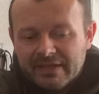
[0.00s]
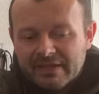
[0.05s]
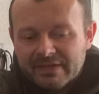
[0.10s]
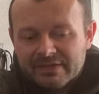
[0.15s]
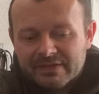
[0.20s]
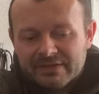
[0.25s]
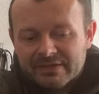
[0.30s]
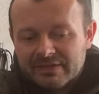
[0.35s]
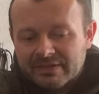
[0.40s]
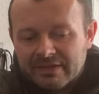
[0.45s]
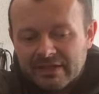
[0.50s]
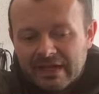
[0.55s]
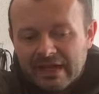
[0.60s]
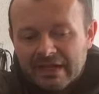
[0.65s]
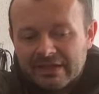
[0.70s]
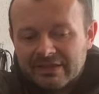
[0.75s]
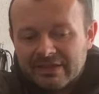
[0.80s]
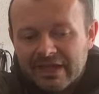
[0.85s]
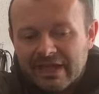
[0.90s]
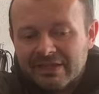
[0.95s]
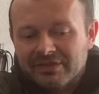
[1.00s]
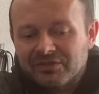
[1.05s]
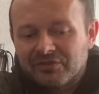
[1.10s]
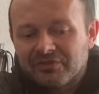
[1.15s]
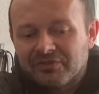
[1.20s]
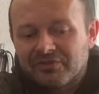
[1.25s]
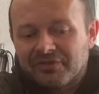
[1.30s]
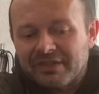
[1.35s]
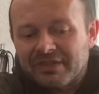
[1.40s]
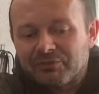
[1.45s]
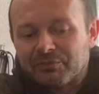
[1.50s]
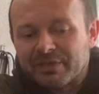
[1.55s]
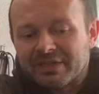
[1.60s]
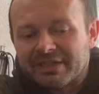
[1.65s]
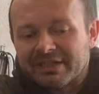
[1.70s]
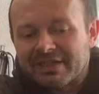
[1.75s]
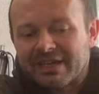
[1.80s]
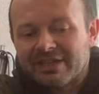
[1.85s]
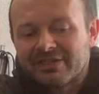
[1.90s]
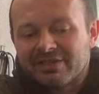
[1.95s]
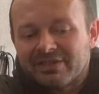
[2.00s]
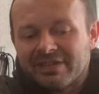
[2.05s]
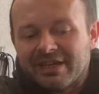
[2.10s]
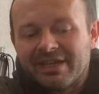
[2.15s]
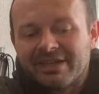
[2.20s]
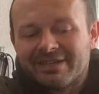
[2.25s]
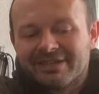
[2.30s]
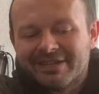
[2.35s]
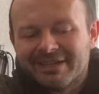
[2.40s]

It's, I, I don't think we can actually